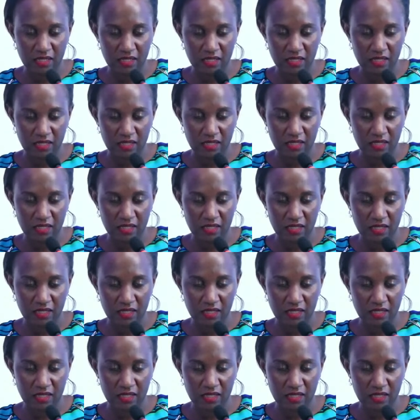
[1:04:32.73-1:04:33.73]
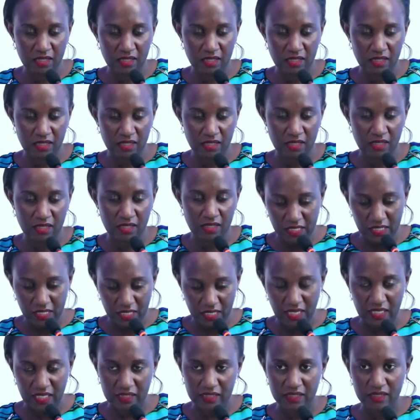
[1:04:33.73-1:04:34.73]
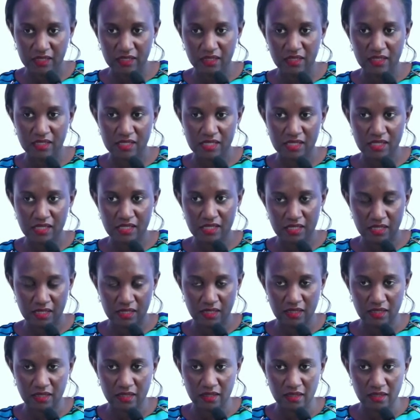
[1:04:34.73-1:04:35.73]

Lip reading: where when you need cash, it's easy,